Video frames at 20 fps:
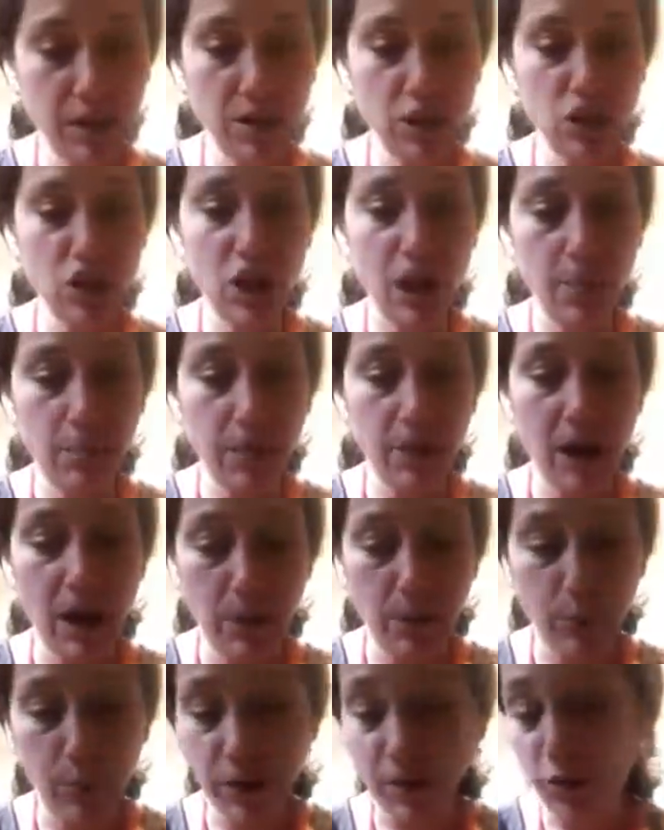going to chop it
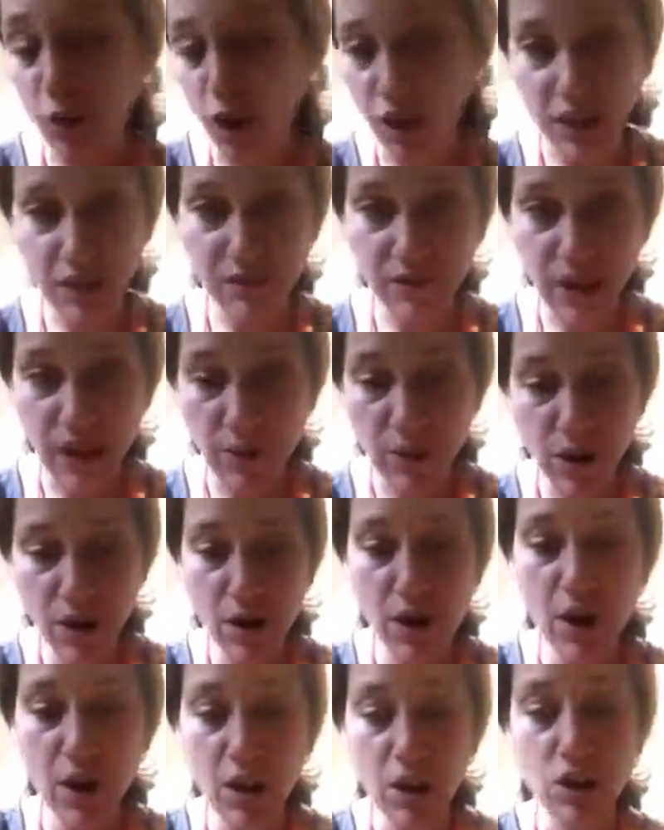up with cauliflower.
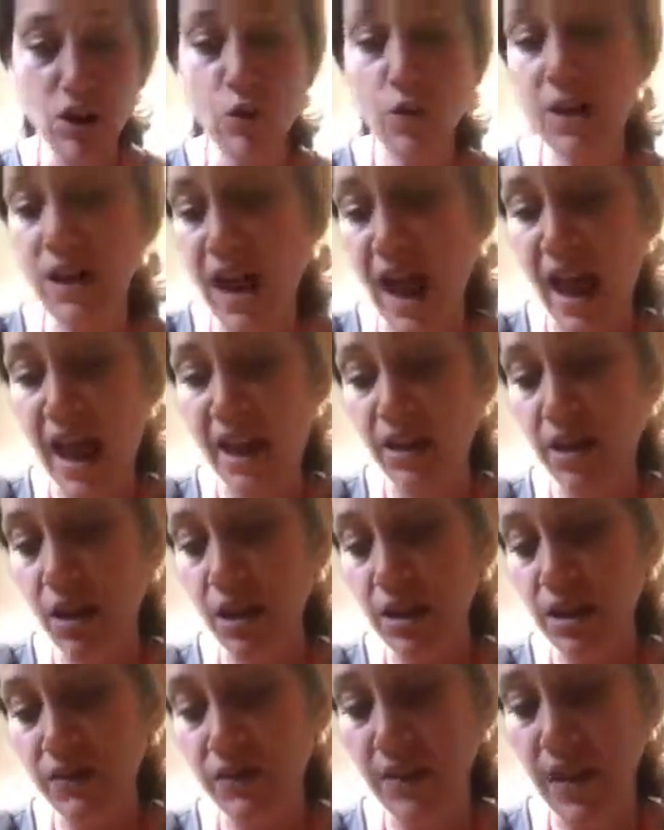You can add
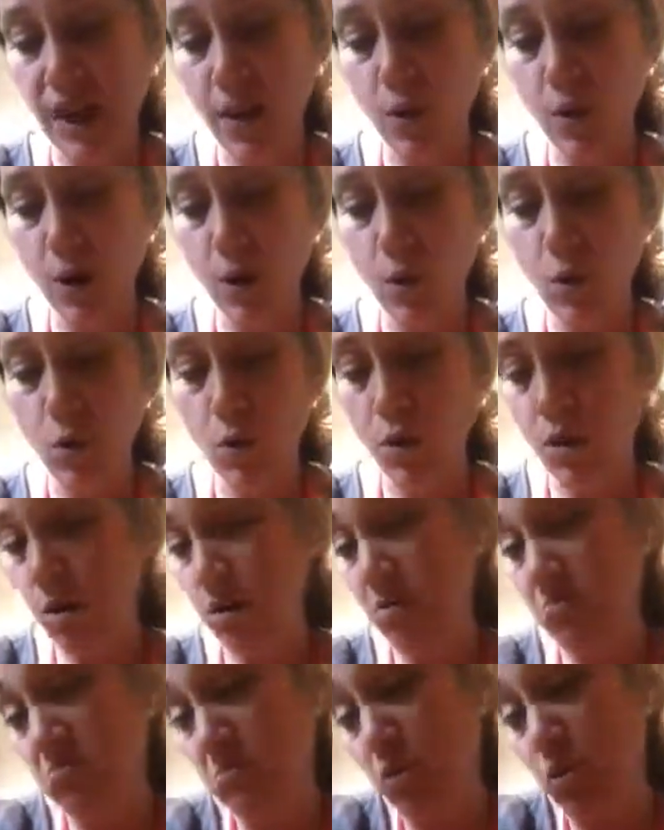cauliflower
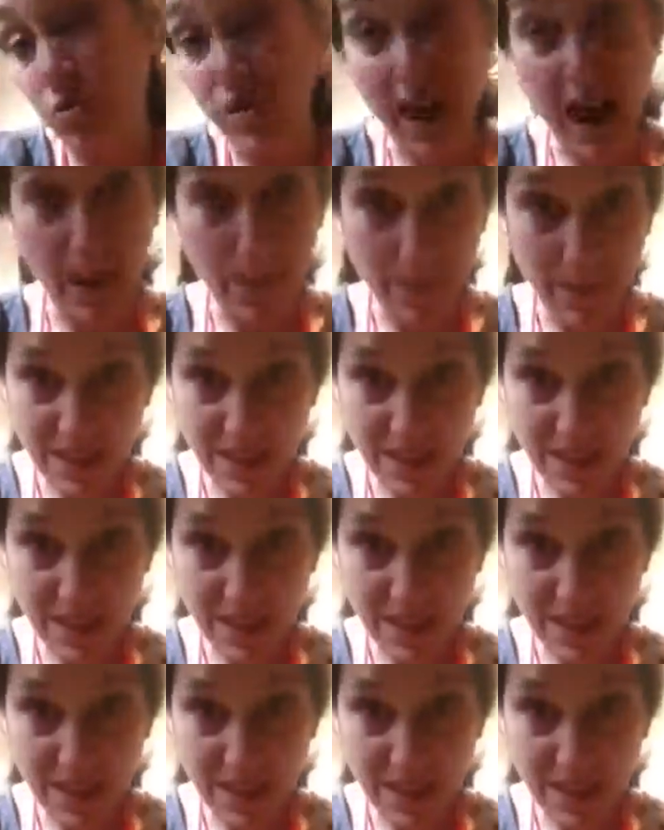or you can add